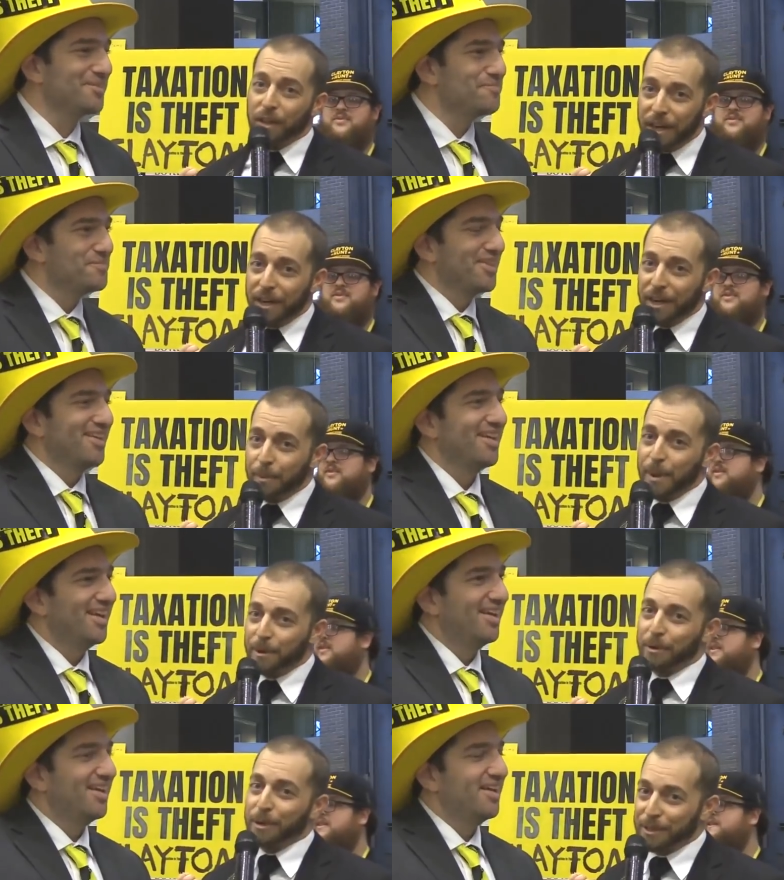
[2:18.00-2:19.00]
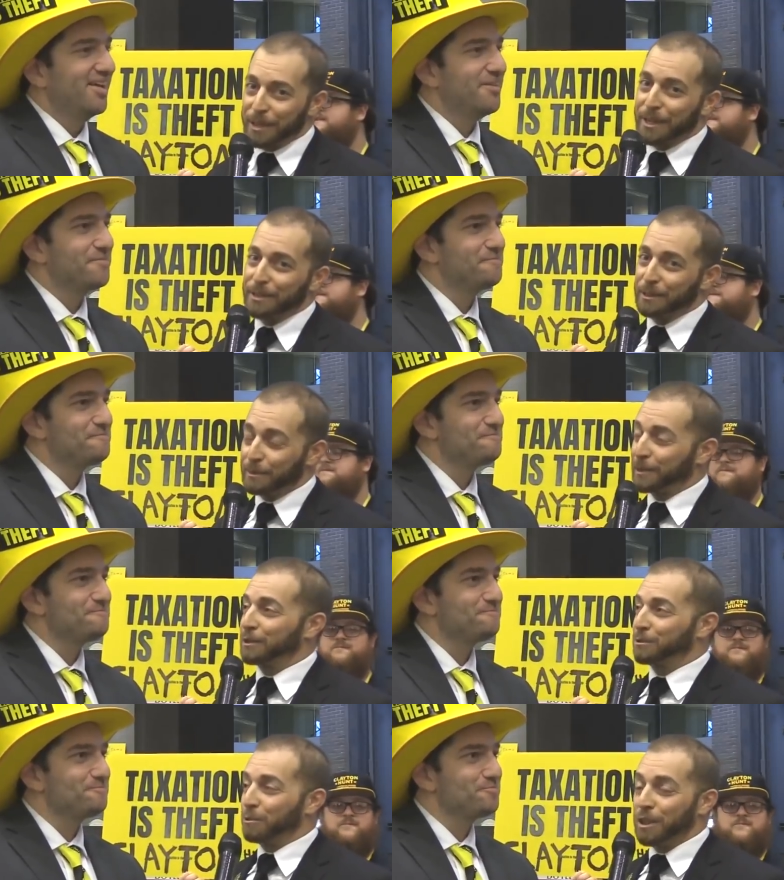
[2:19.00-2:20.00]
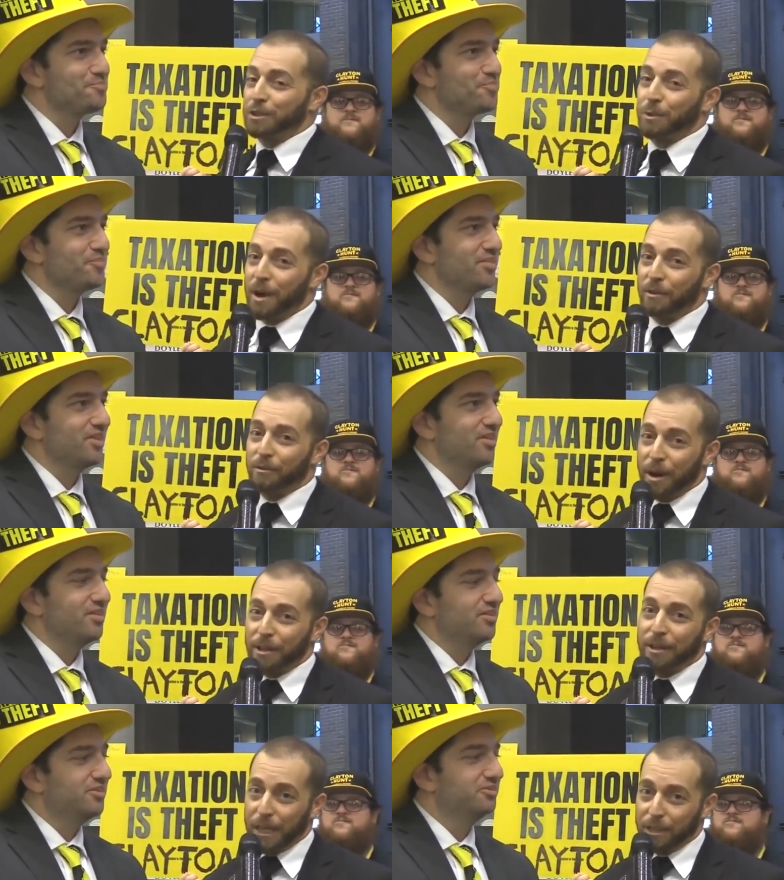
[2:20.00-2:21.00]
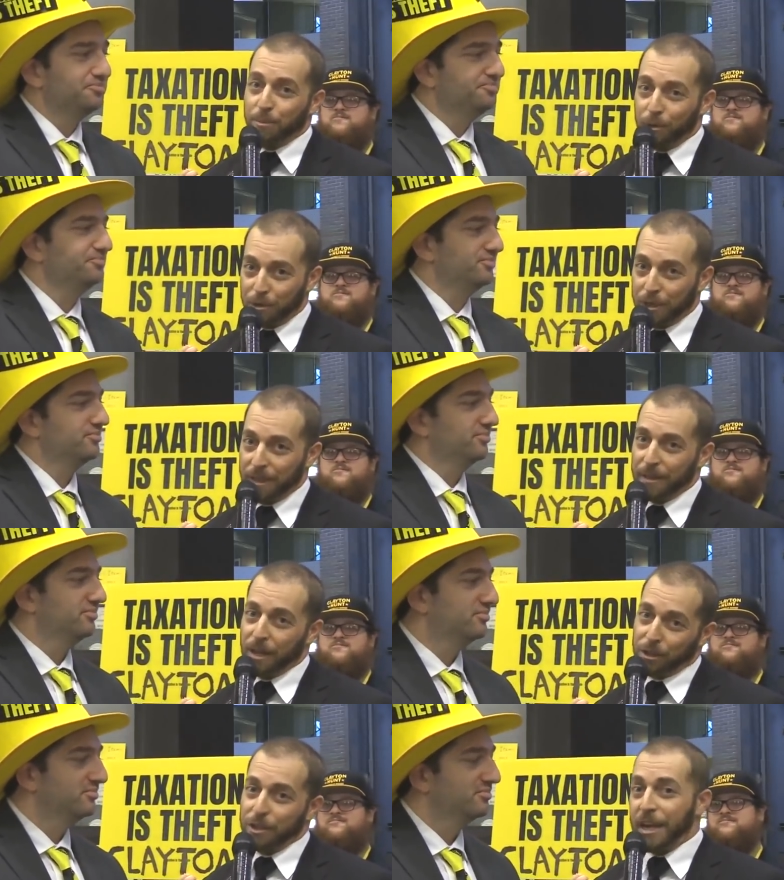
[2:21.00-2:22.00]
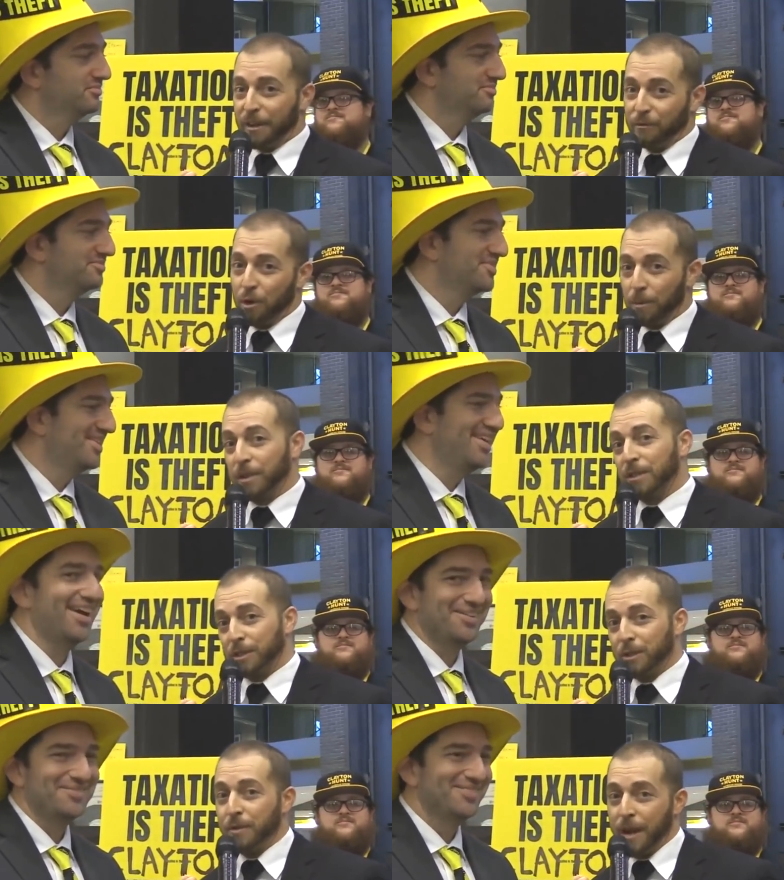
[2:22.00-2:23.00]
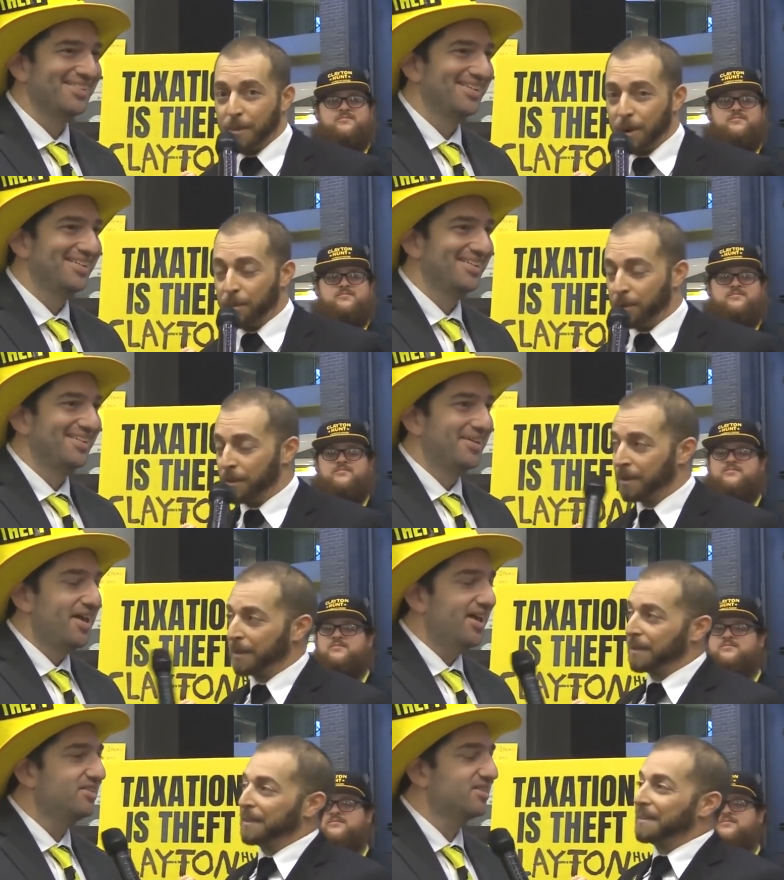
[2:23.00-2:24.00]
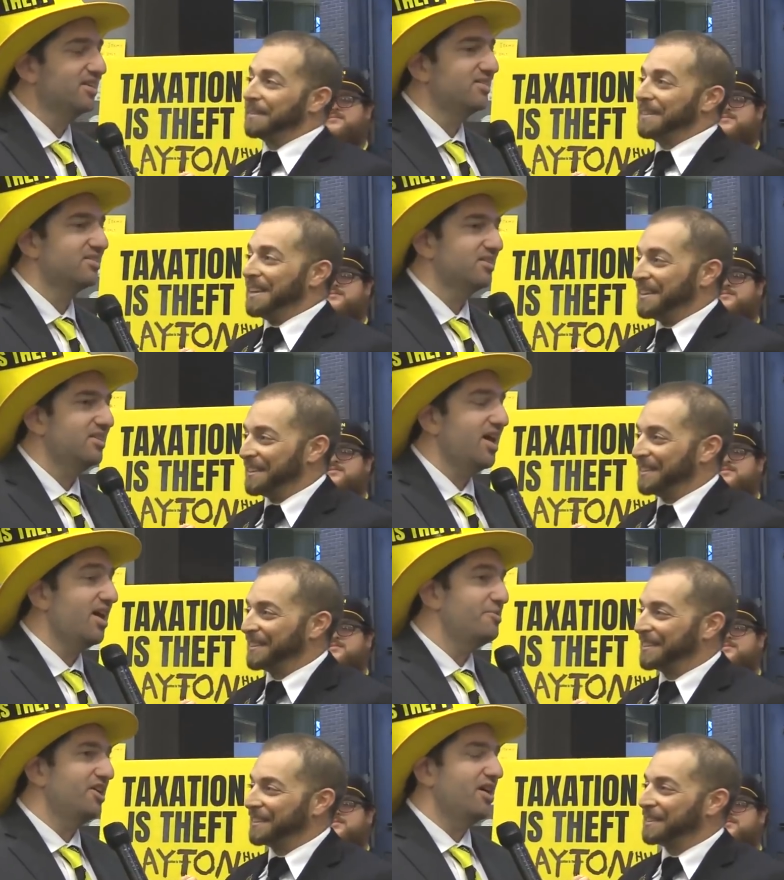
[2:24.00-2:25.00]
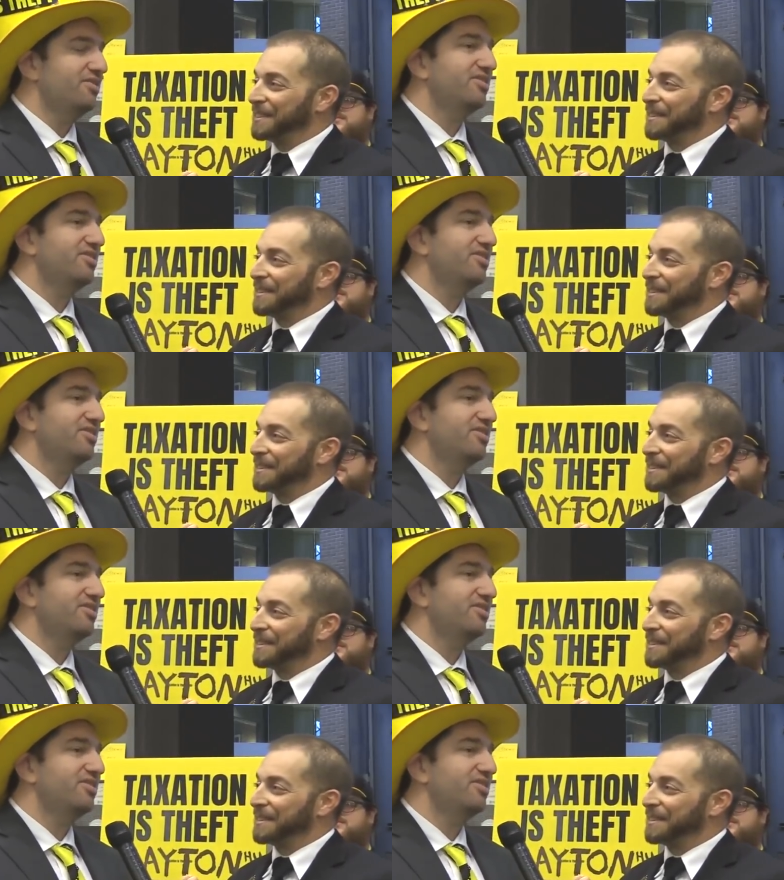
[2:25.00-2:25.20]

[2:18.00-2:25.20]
Speaker 1: validity to people criticizing this message whatsoever frankly it's bullshit i'll just say it for him because yeah. he's too damn humble
Speaker 2: it's it's yeah i mean I, I,